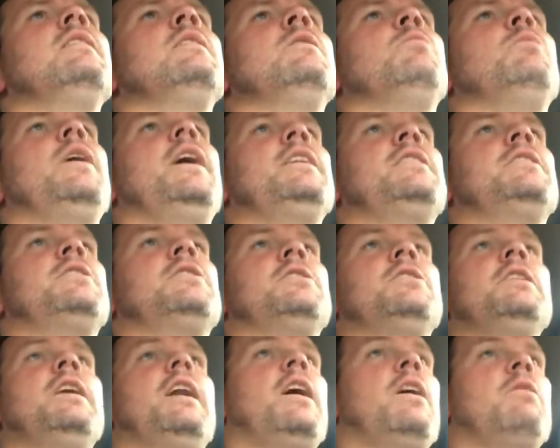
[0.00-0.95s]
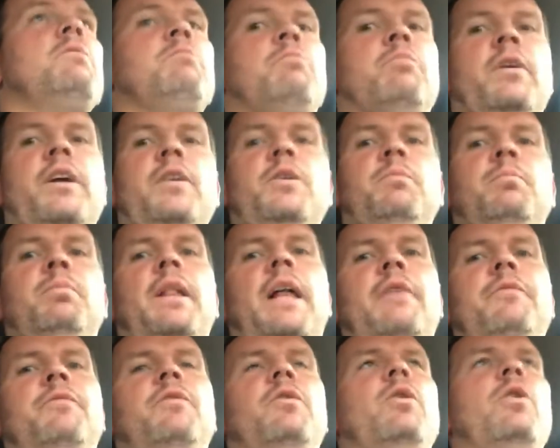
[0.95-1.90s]
Which, you know, brand new
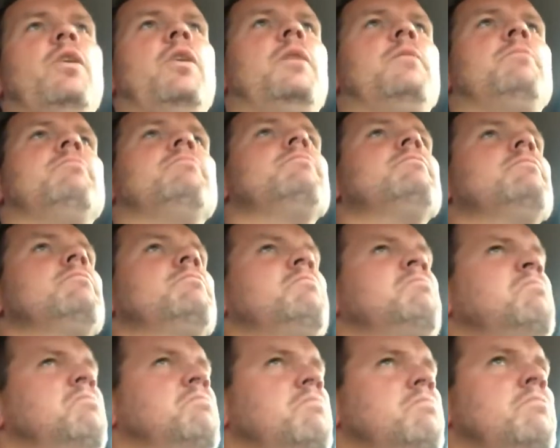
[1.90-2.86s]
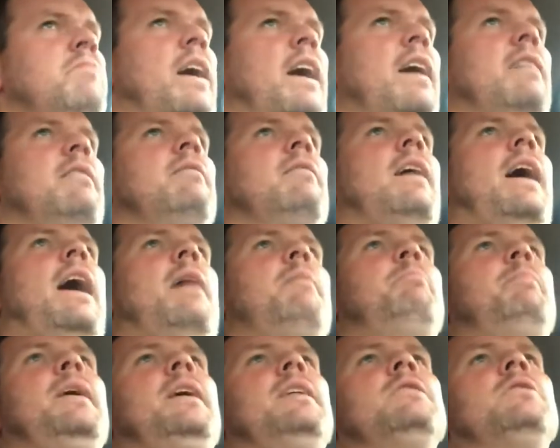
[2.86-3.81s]
platform,
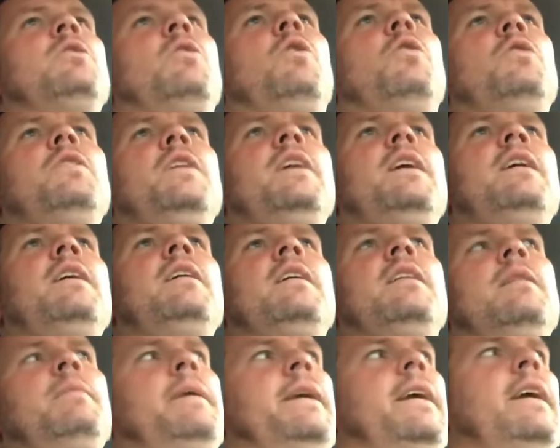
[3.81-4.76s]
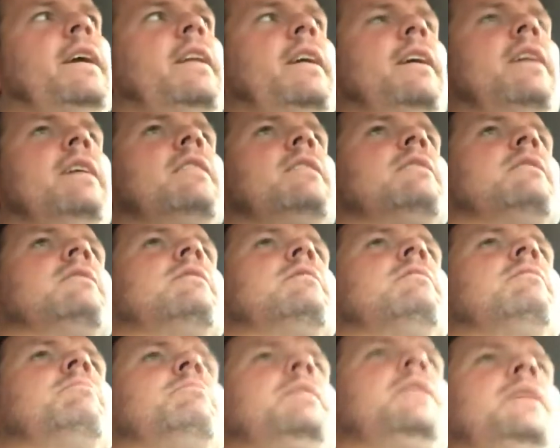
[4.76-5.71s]
app based only in the
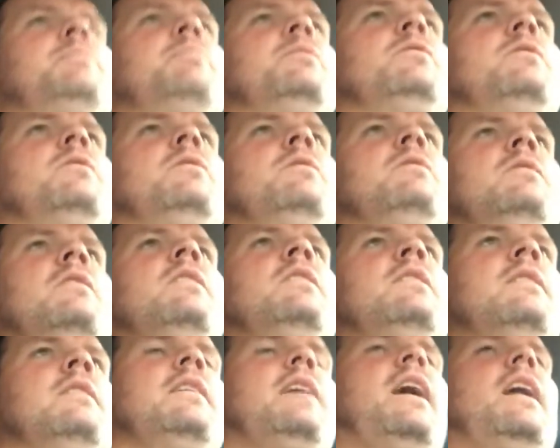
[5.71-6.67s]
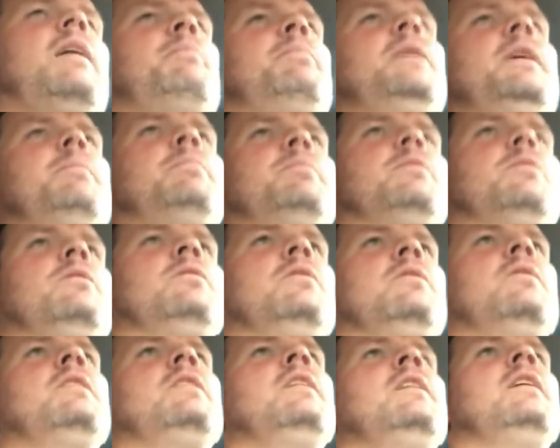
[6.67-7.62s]
beginning. People, a lot of
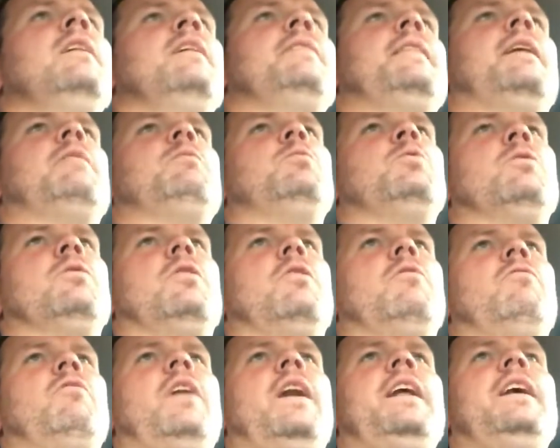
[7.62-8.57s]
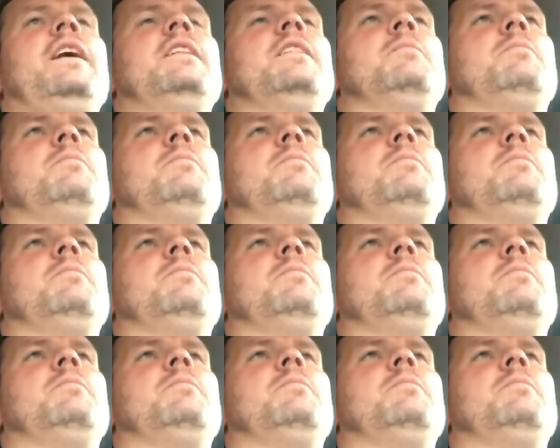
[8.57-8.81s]
people that were already in the